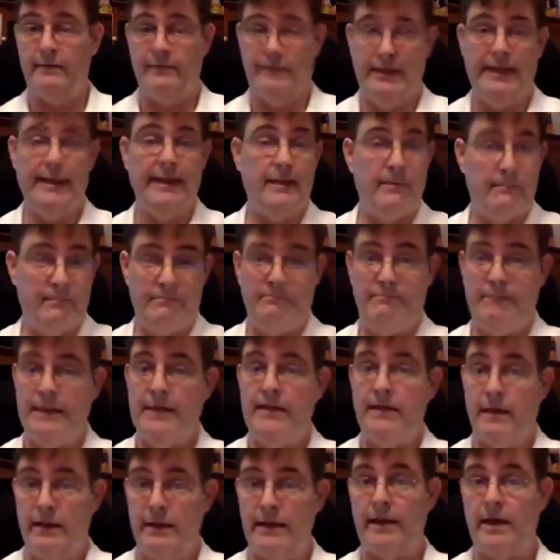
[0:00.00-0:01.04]
get a
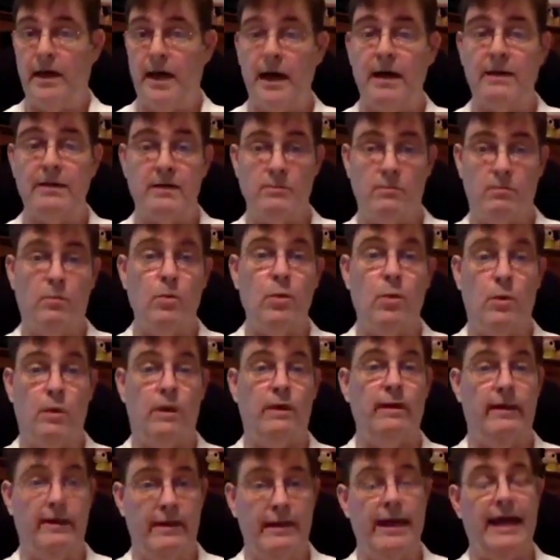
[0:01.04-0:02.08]
meal that costs
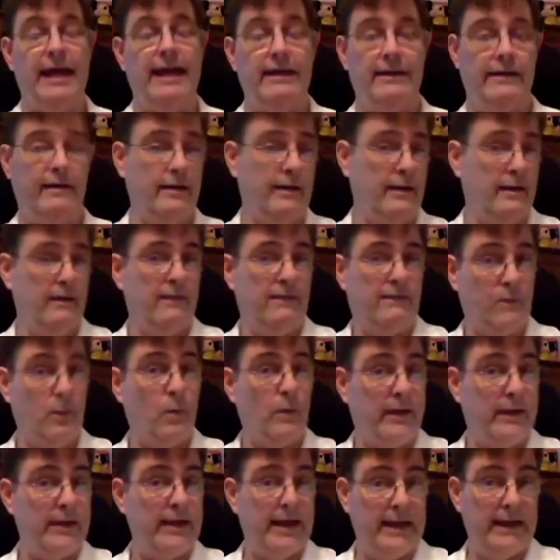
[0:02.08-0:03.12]
more than
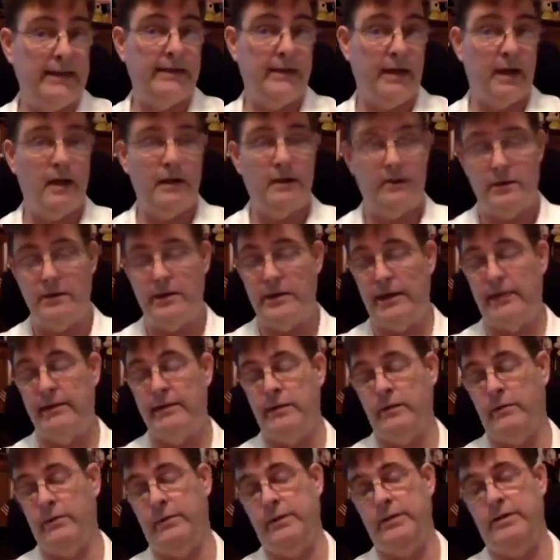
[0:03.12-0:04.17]
$49 at
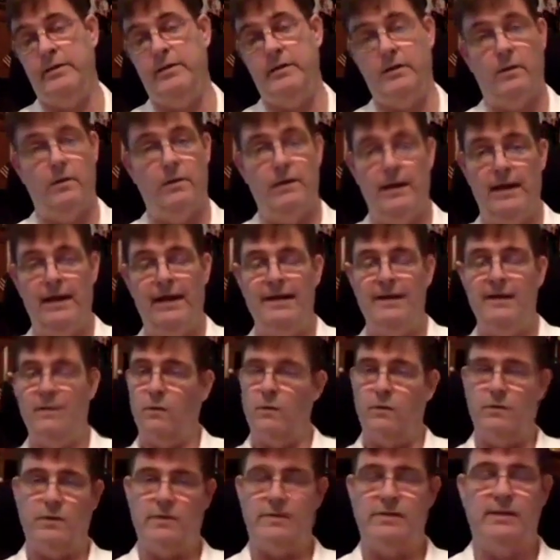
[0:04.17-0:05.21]
Tony's. So
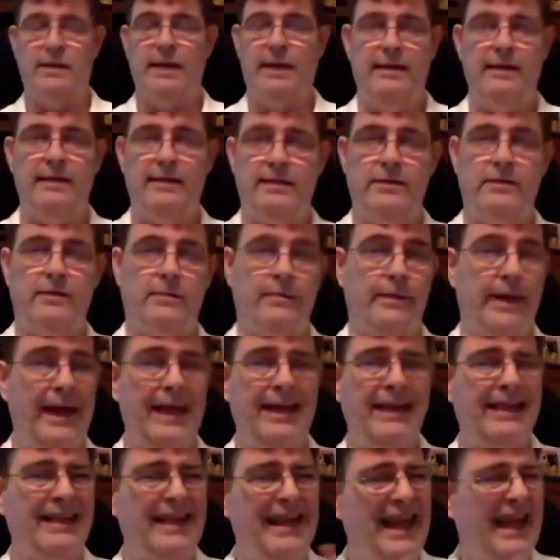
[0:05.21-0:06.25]
to say that you're
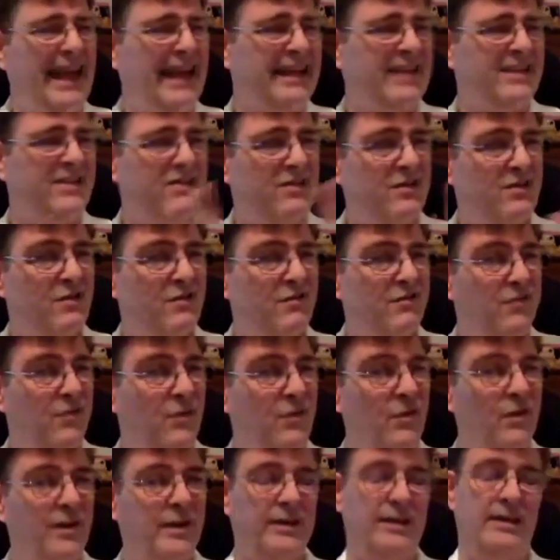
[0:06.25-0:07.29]
paying extra
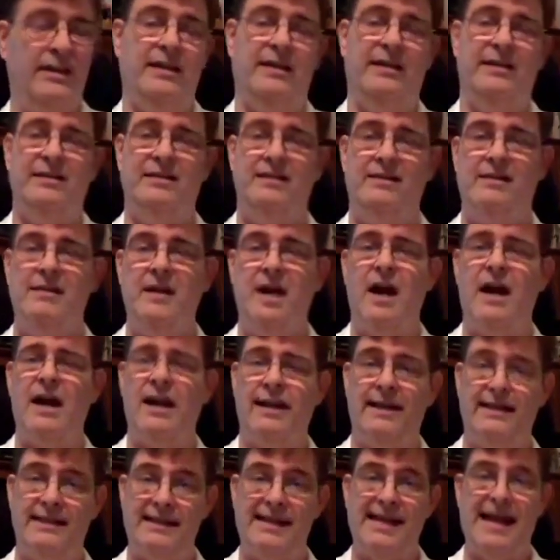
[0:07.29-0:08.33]
for it is not
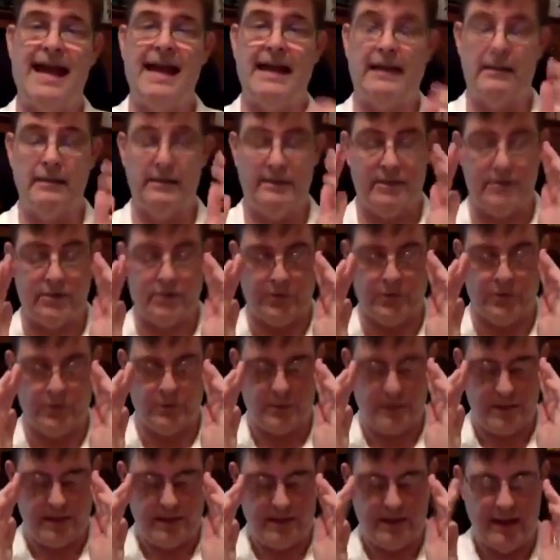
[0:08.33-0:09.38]
exactly true.
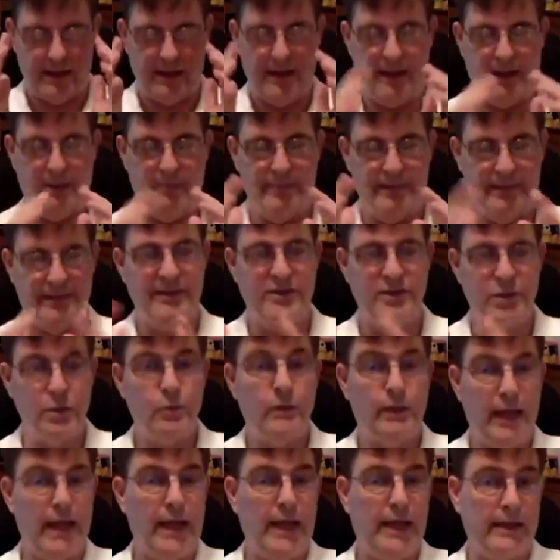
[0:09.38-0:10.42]
Because you
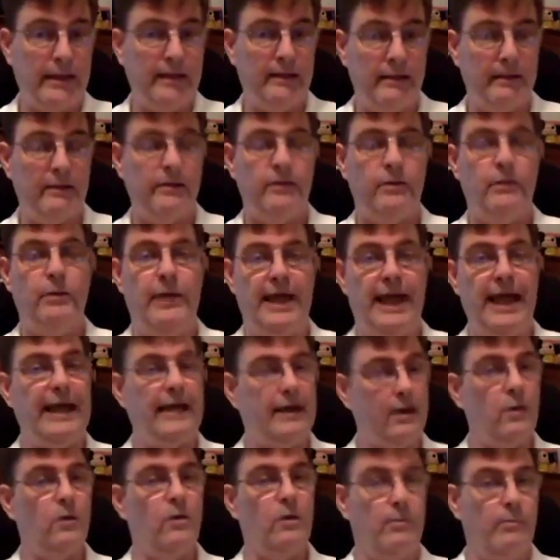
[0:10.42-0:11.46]
can
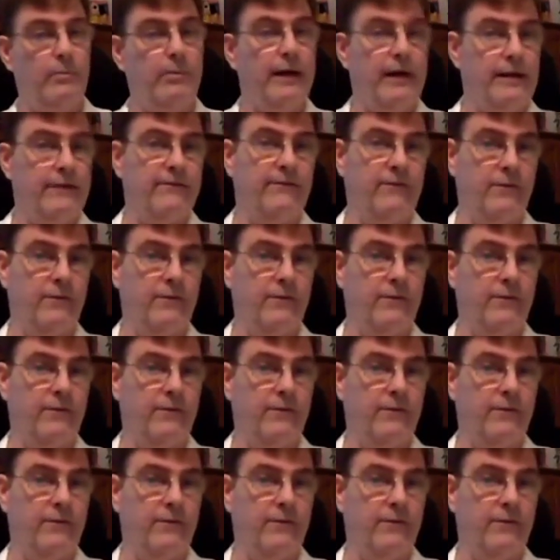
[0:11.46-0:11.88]
go above